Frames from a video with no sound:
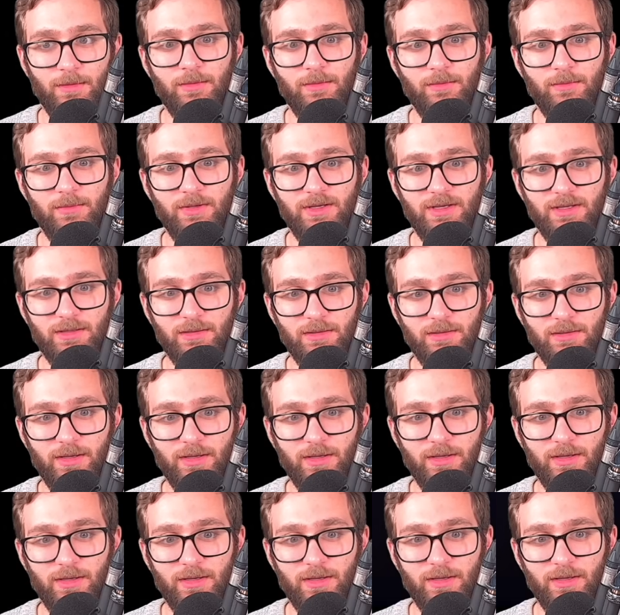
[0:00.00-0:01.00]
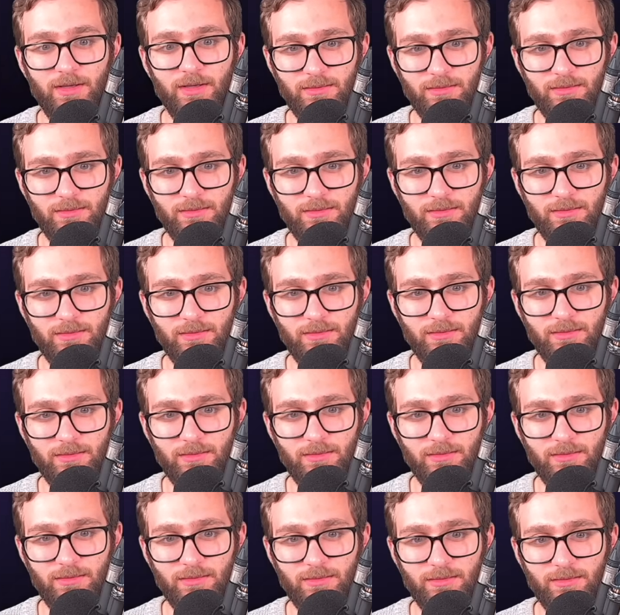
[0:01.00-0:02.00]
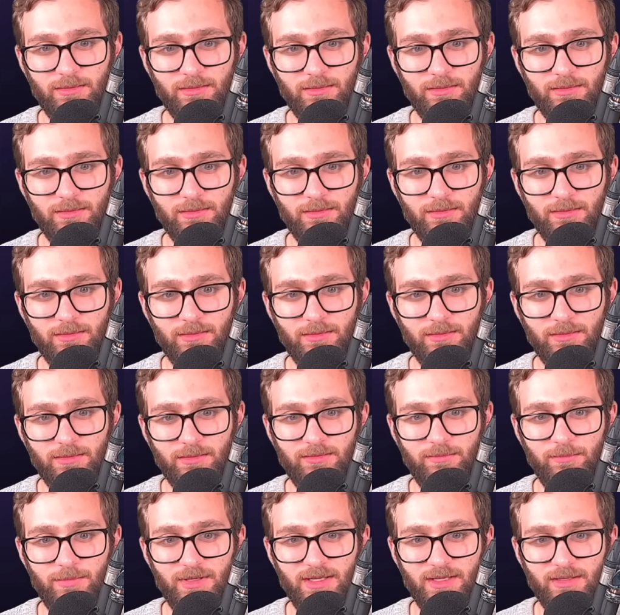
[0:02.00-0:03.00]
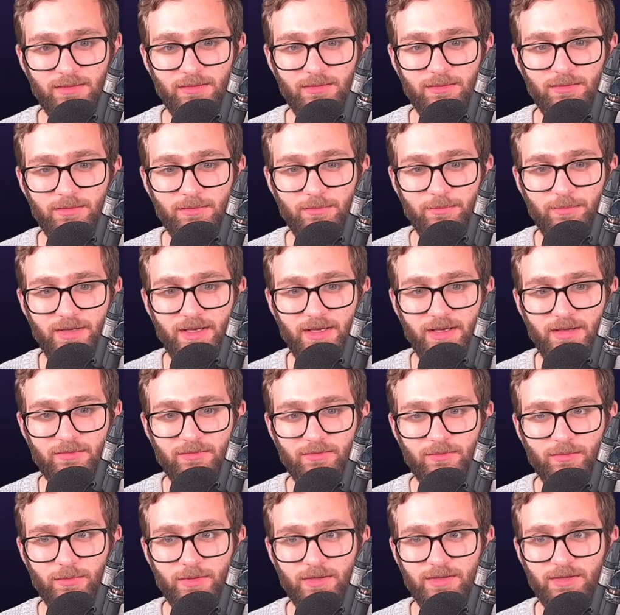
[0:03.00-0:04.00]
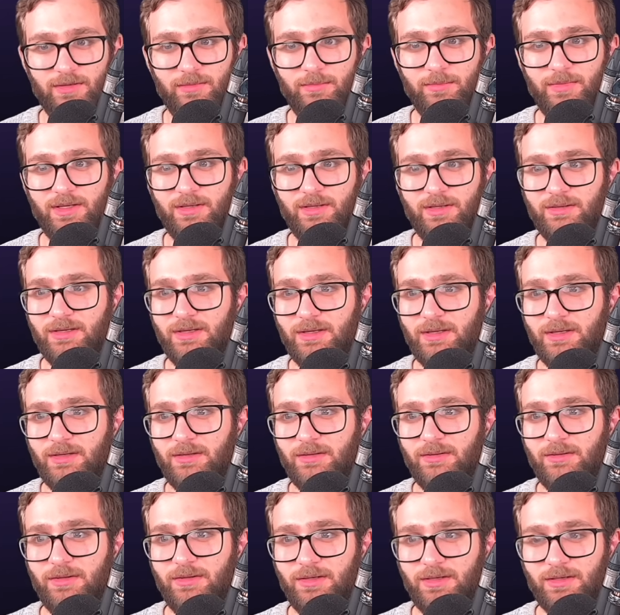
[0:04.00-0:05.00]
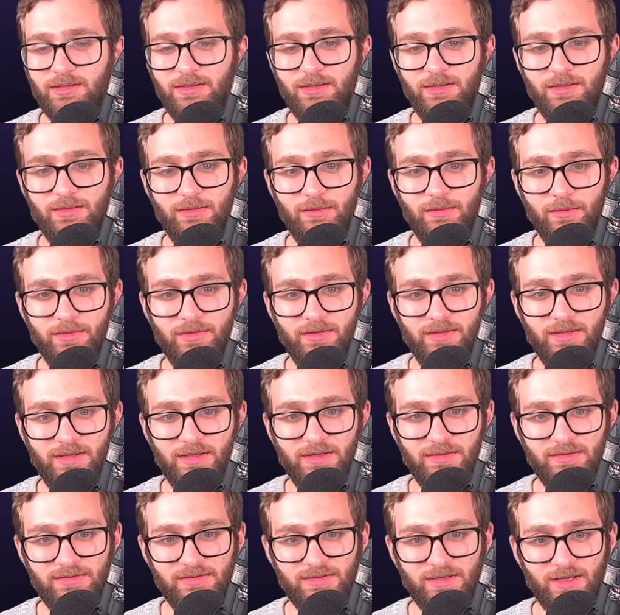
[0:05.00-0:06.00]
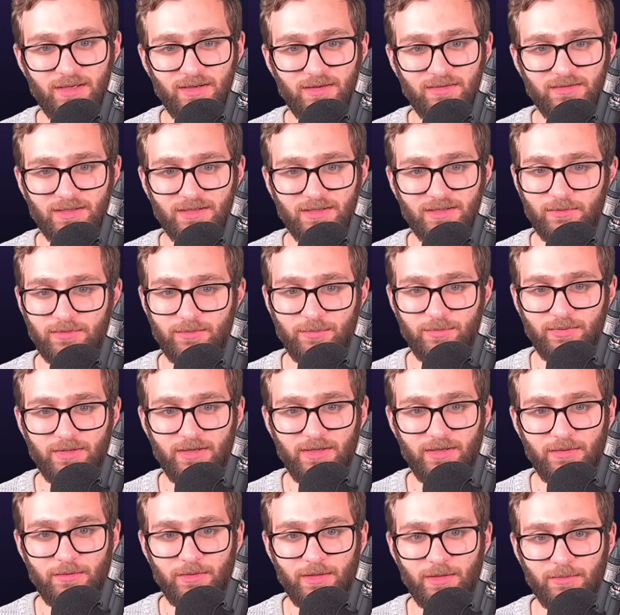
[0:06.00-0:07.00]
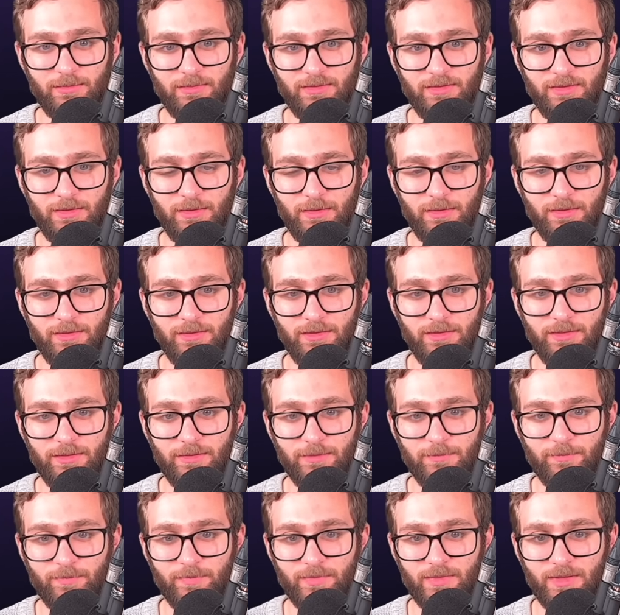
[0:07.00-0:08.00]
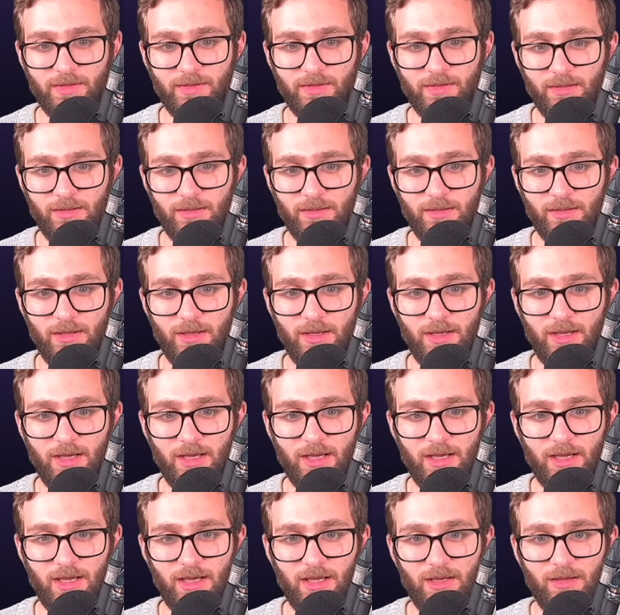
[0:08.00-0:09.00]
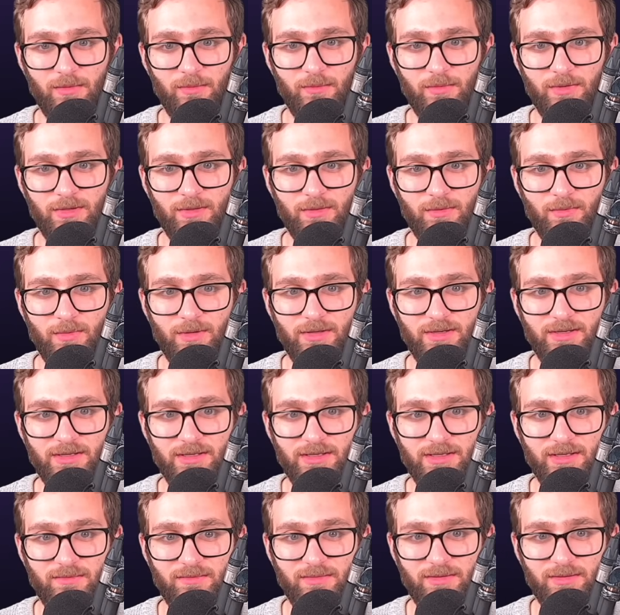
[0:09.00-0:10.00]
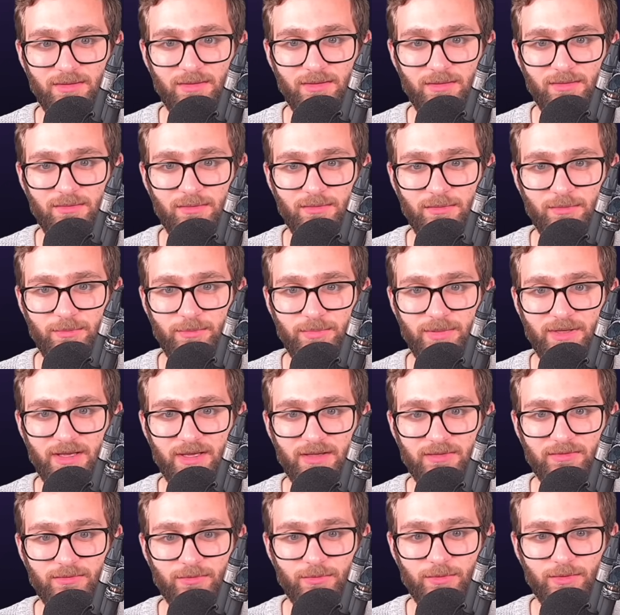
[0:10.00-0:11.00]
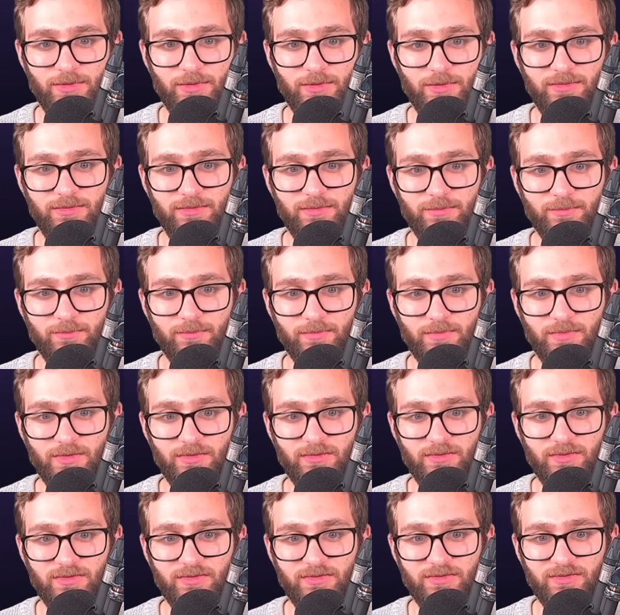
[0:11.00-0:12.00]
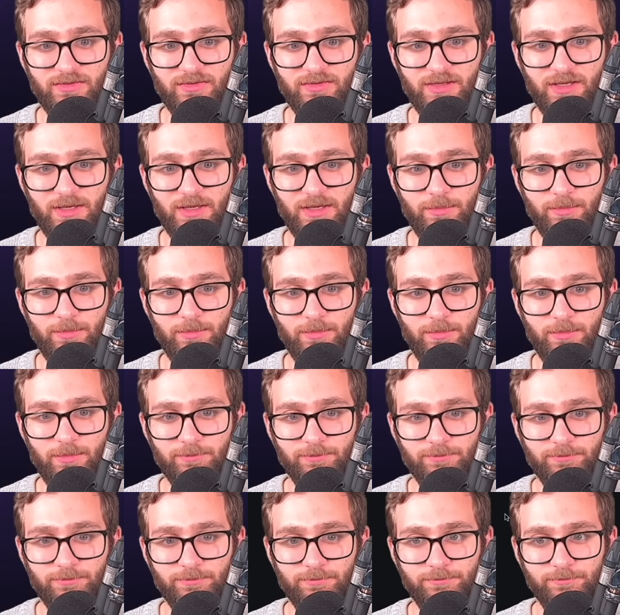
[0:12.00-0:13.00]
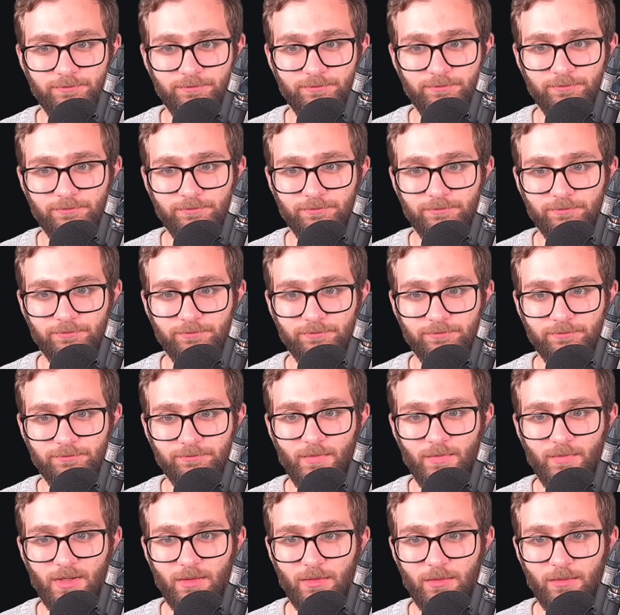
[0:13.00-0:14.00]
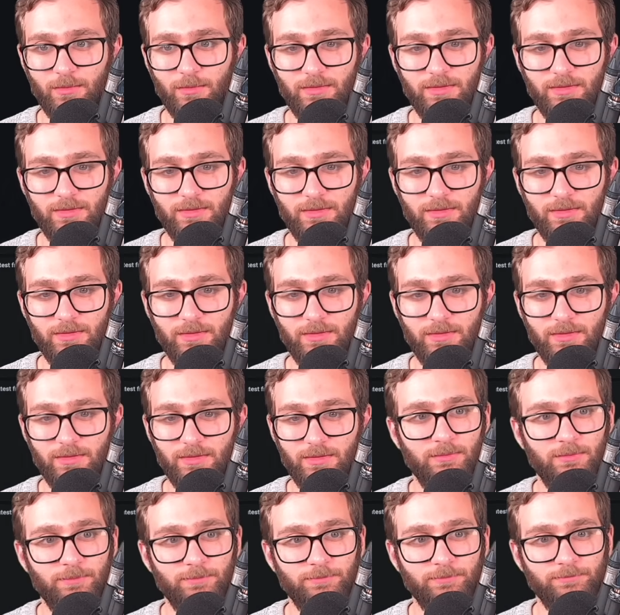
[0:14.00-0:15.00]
We can log in with the email admin, password admin. You can ignore these because I was playing around with it earlier. We don't want to give it a new password. Just skip. No thanks.